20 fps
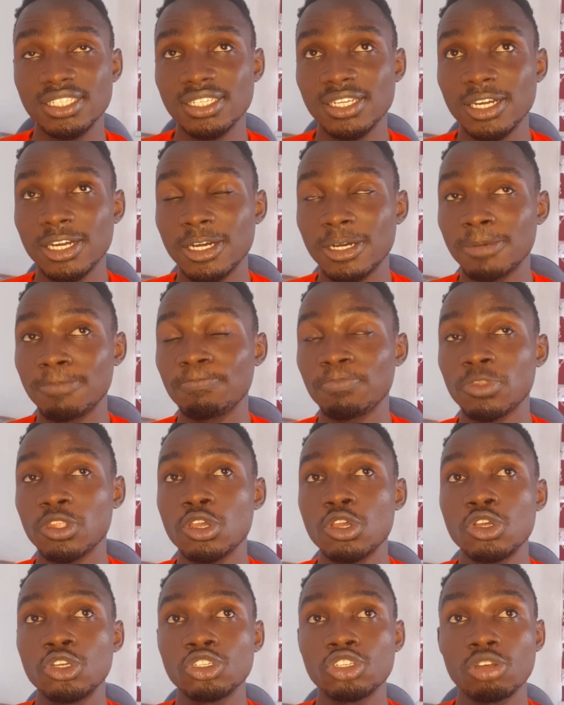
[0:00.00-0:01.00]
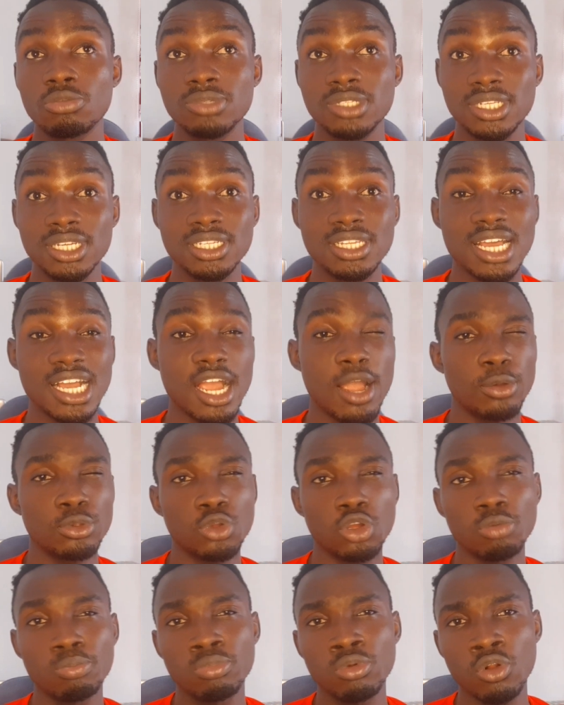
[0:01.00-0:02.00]
Um, some say the account
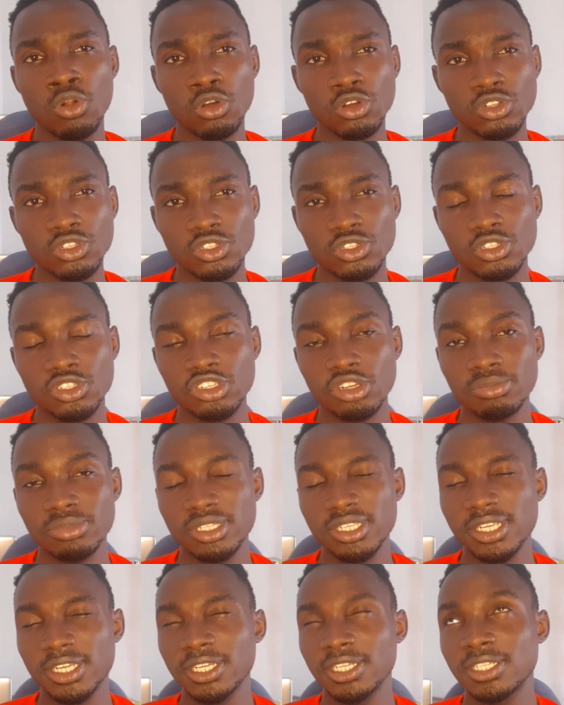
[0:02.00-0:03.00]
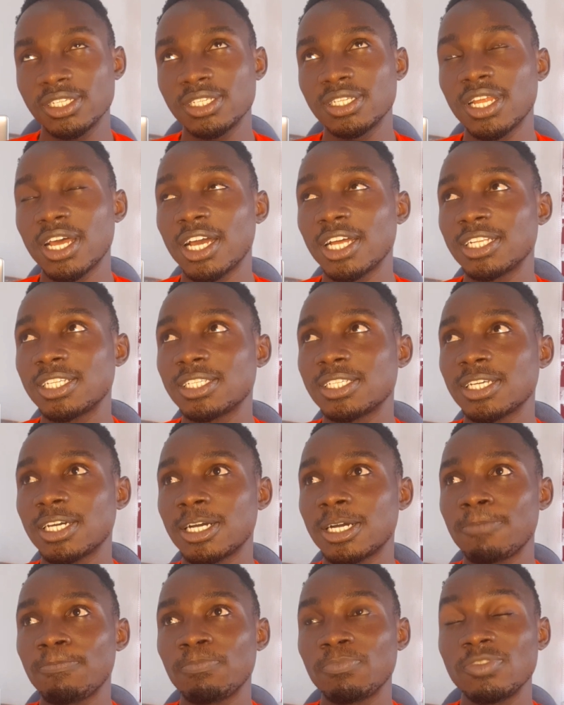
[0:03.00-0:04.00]
got blocked. Some said that
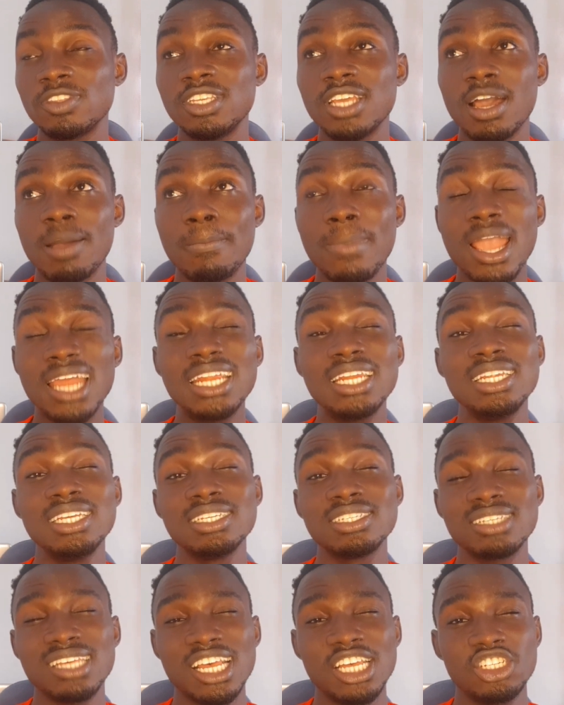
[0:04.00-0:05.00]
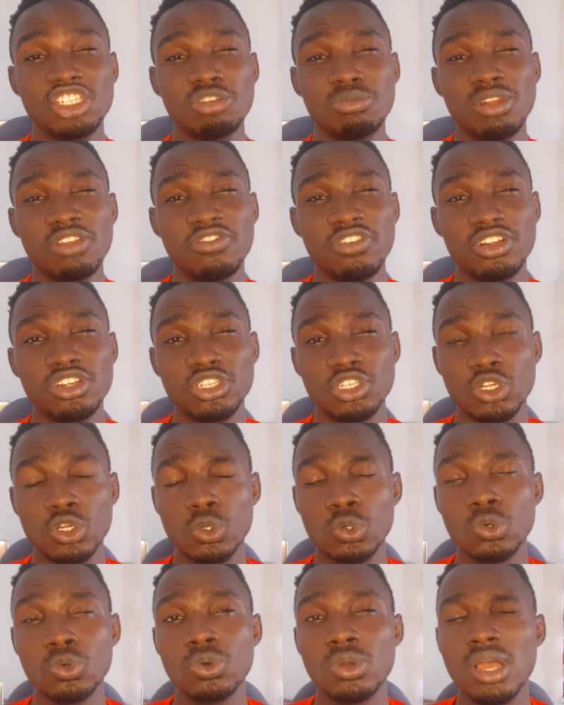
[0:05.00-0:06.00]
um, their mining is extremely very
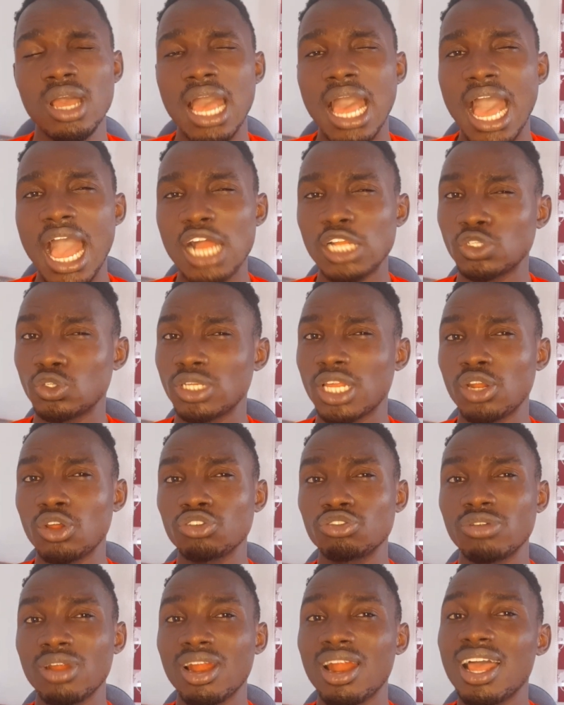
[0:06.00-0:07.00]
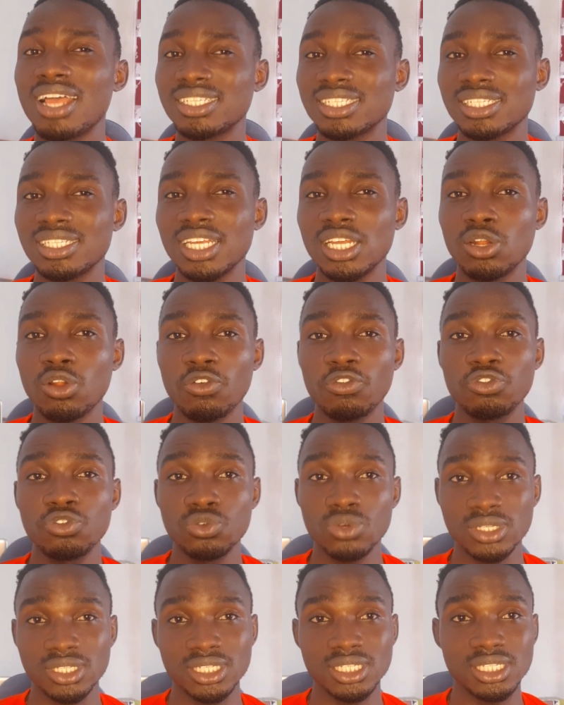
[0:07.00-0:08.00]
slow, and so they're not realizing enough U
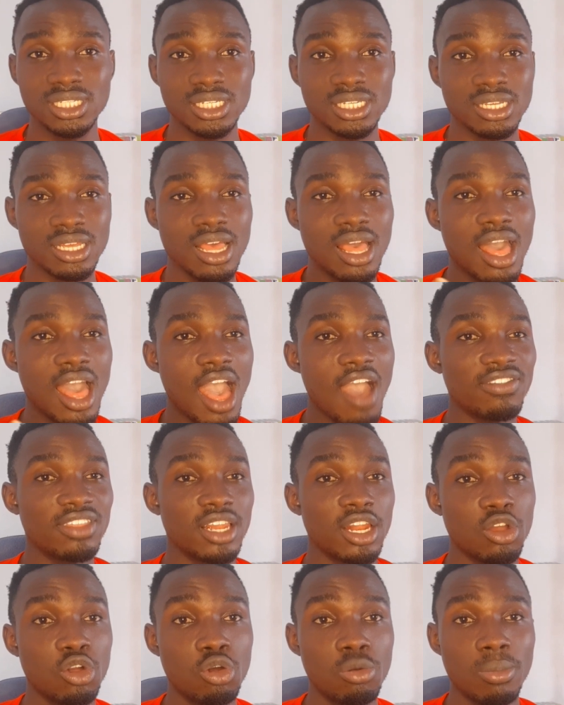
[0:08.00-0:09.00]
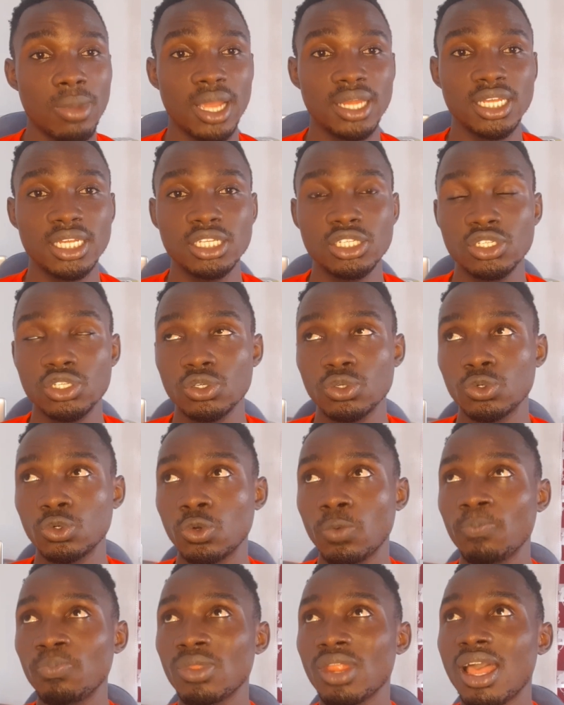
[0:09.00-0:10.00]
S D T after the whole mining.
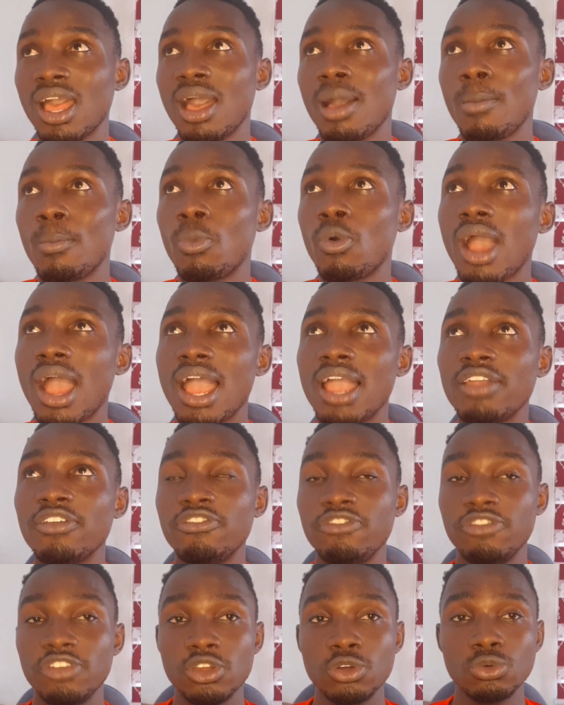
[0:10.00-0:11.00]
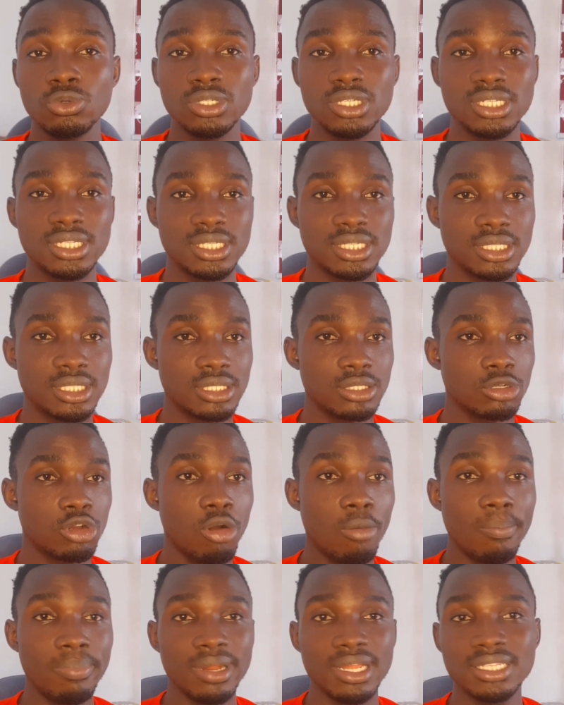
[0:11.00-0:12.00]
So, but I feel these
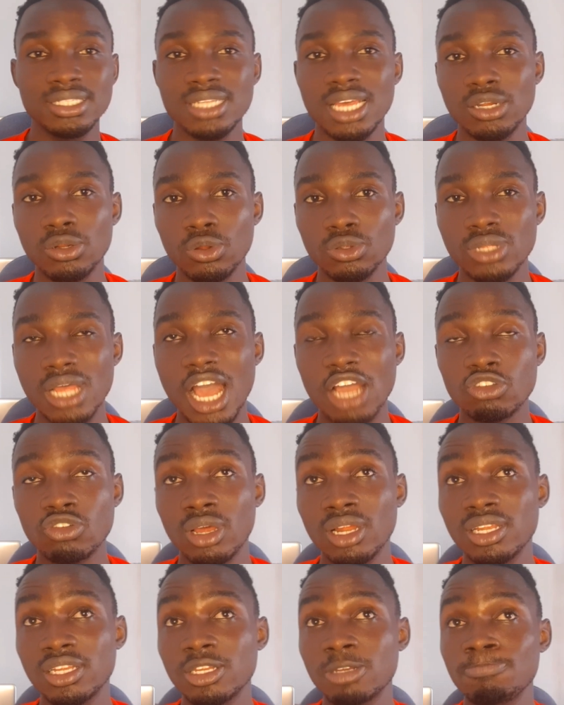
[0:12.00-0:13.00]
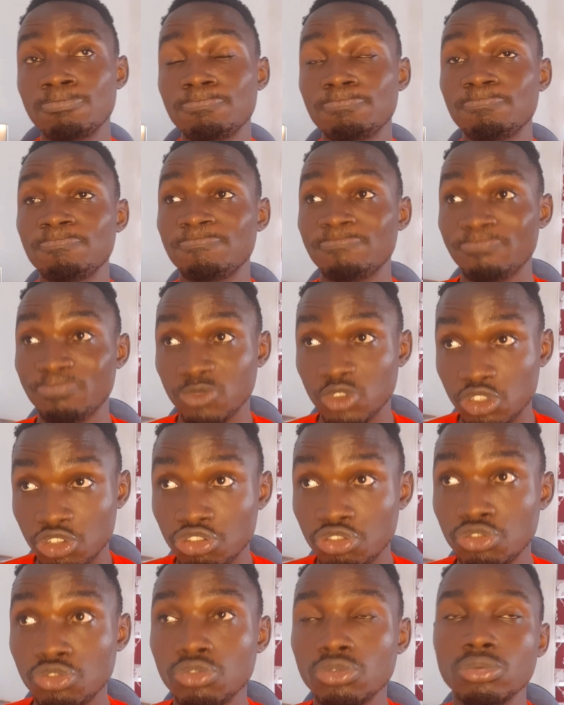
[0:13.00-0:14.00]
complaints are not actually
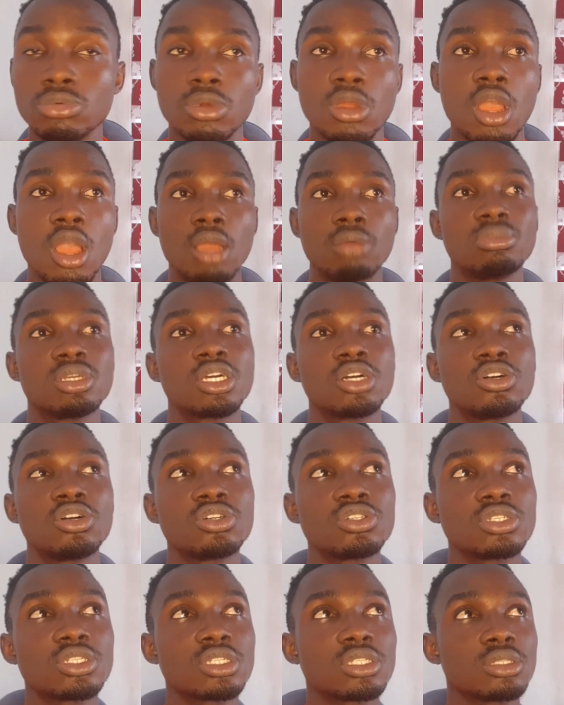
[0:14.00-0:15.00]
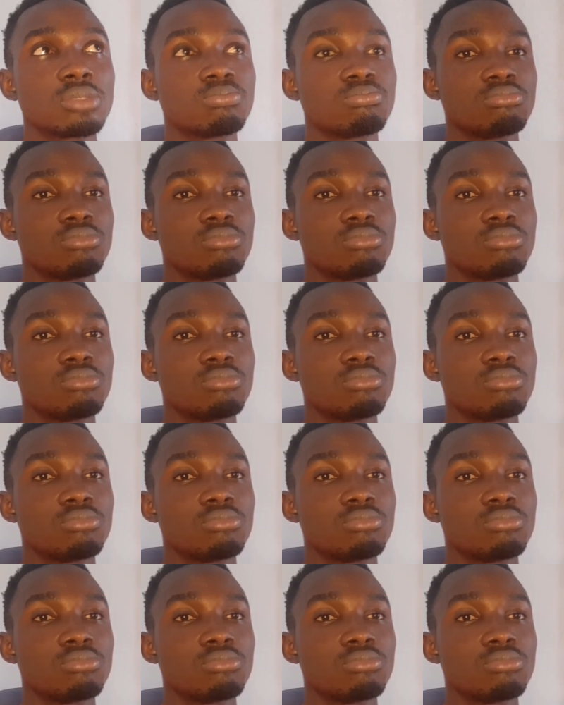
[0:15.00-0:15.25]
true, because